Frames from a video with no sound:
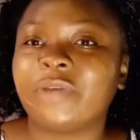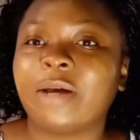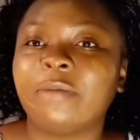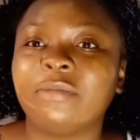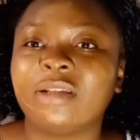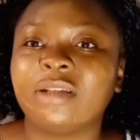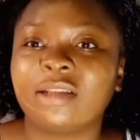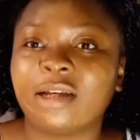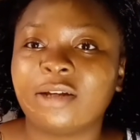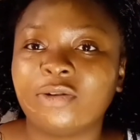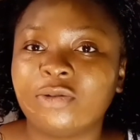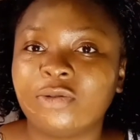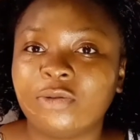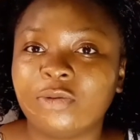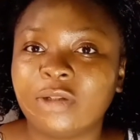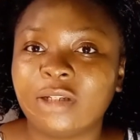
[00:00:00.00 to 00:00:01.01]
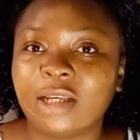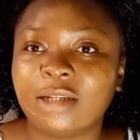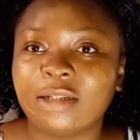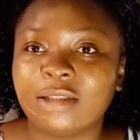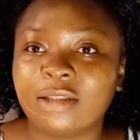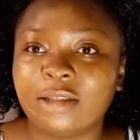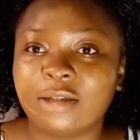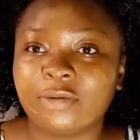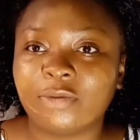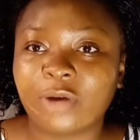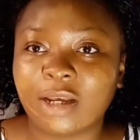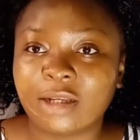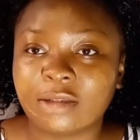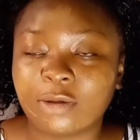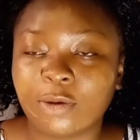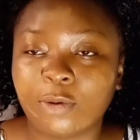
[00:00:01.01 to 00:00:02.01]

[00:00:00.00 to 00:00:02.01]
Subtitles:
that means they're not doing anything right,